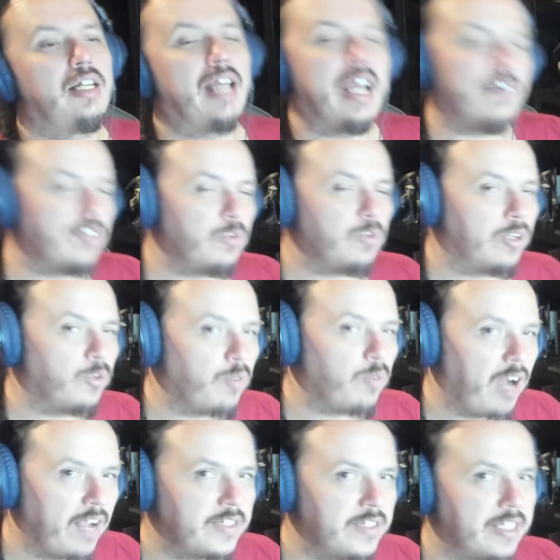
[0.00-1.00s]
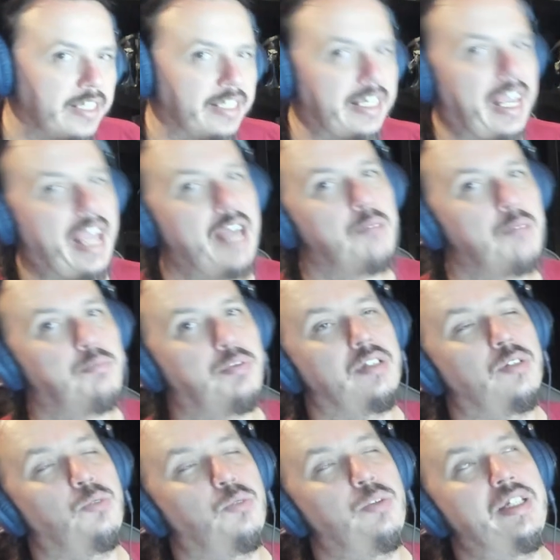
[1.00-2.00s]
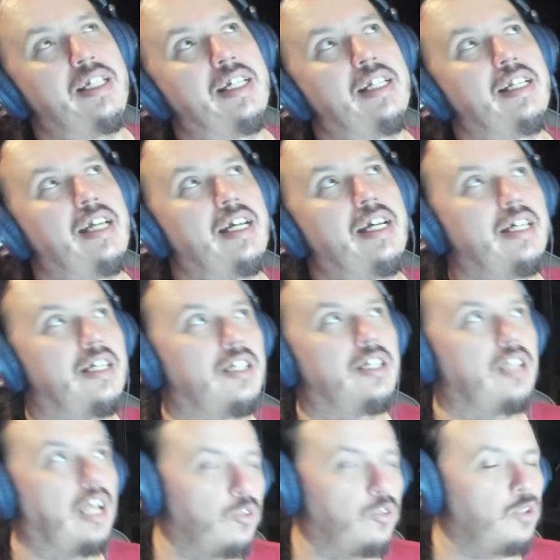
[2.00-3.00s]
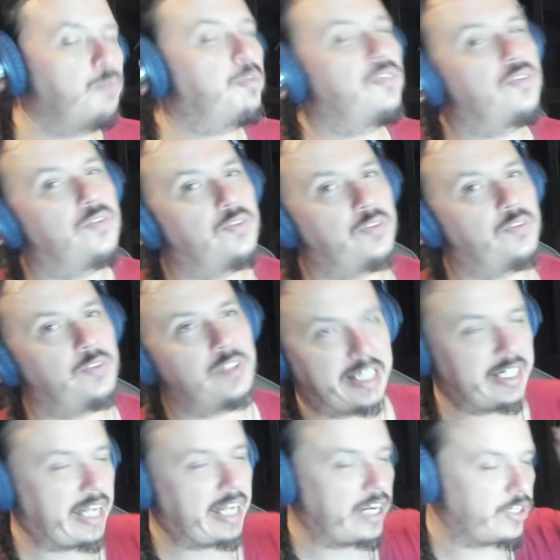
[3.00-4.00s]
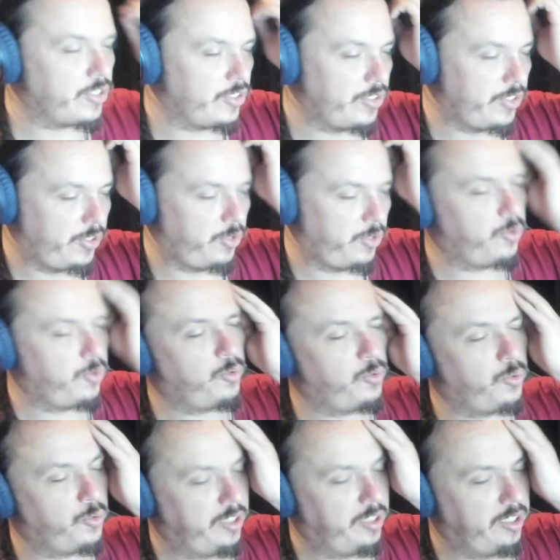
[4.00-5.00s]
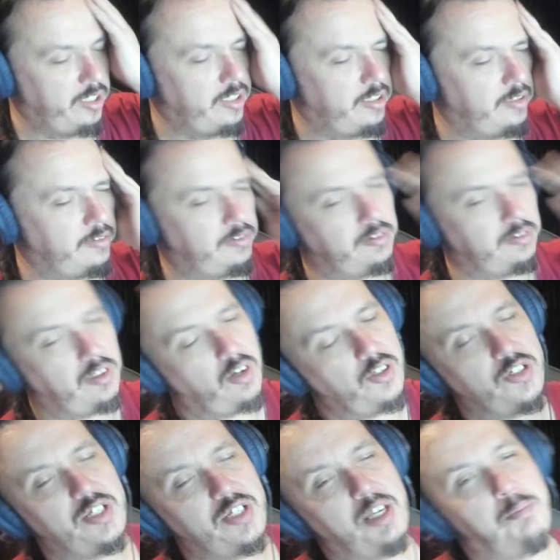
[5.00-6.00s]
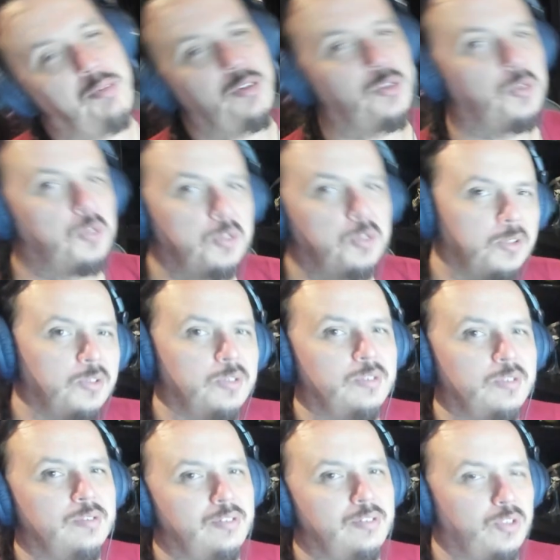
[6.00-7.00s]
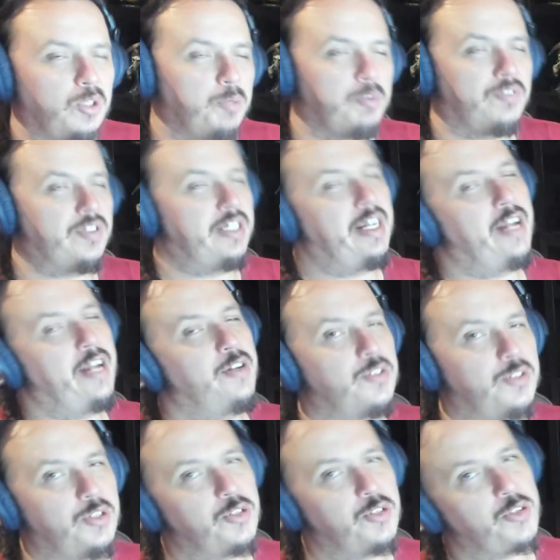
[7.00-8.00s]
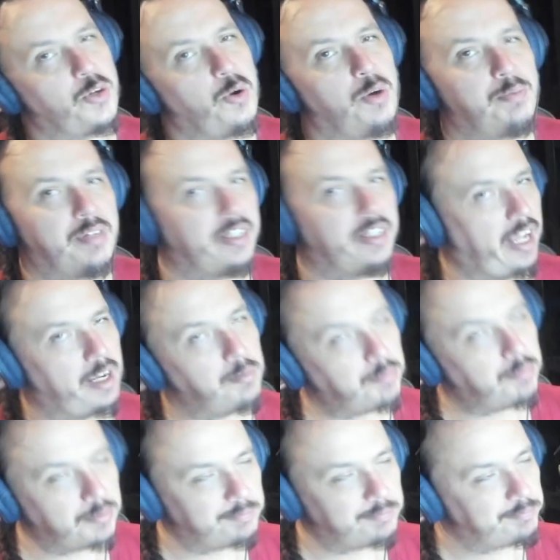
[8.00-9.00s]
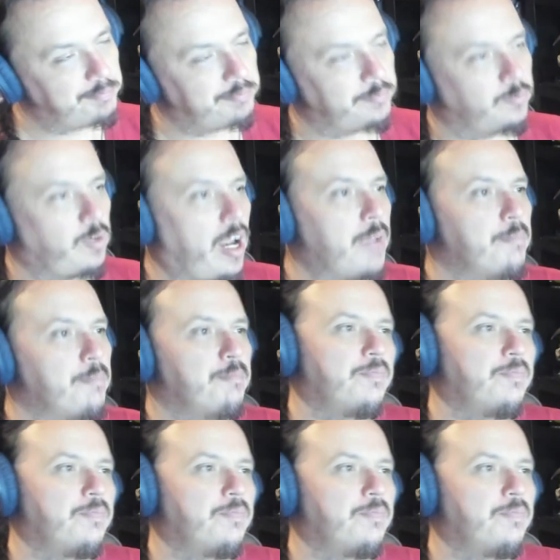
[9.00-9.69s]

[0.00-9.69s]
Everyone arrives to the camp. We get a group of teenagers who are your typical group of teenagers that show up at a camp, right?